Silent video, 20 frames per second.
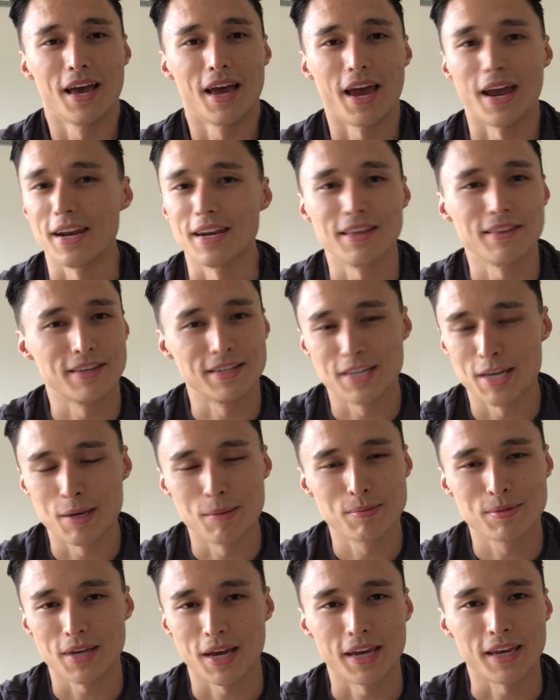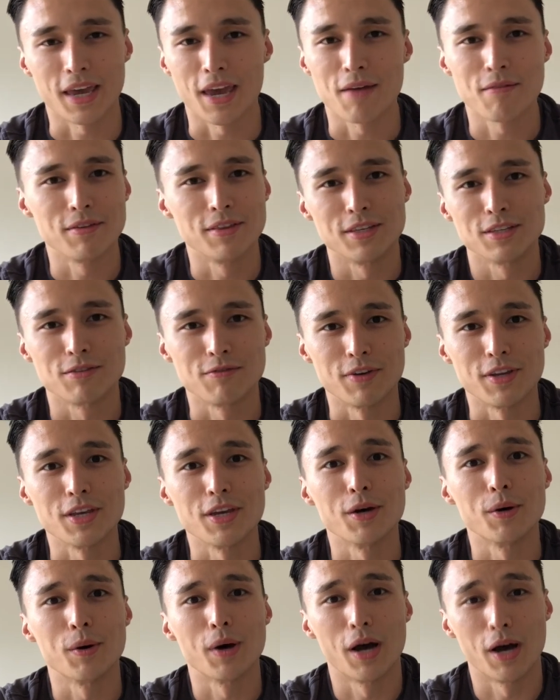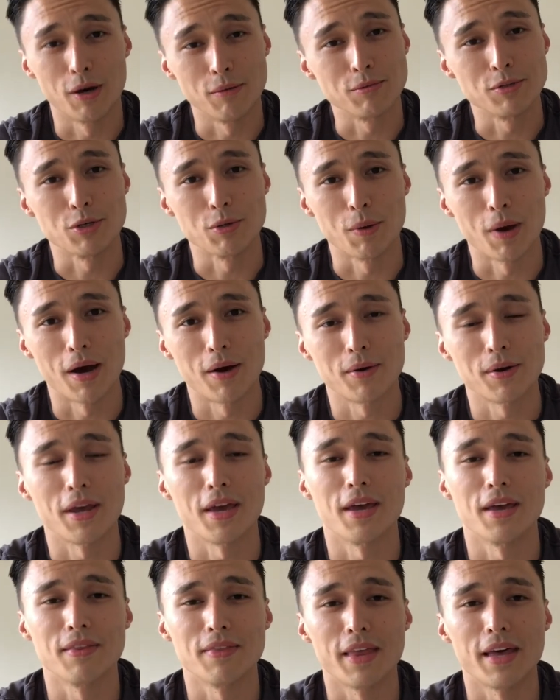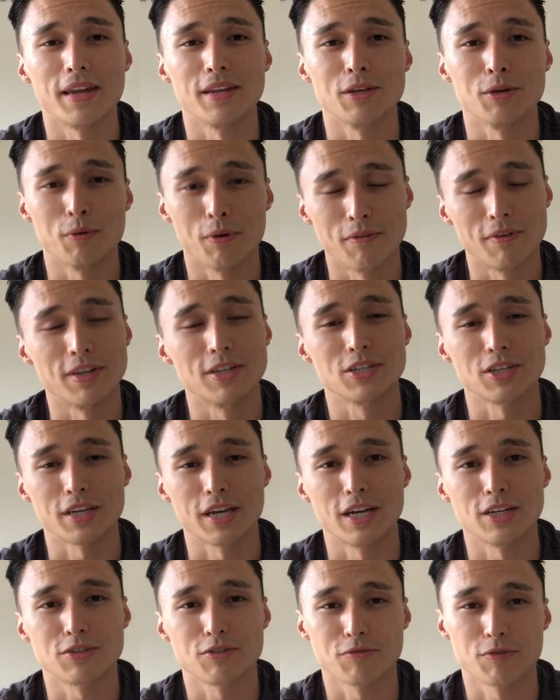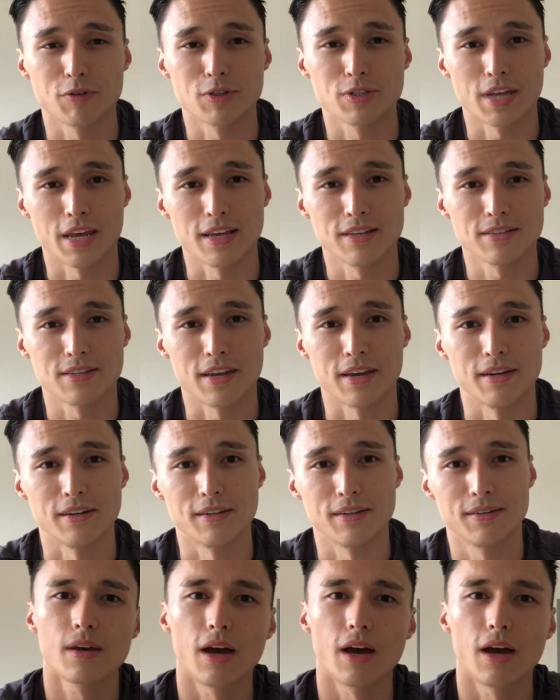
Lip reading: any of the tips I gave in this video helped you out and that you eventually got your first handstand.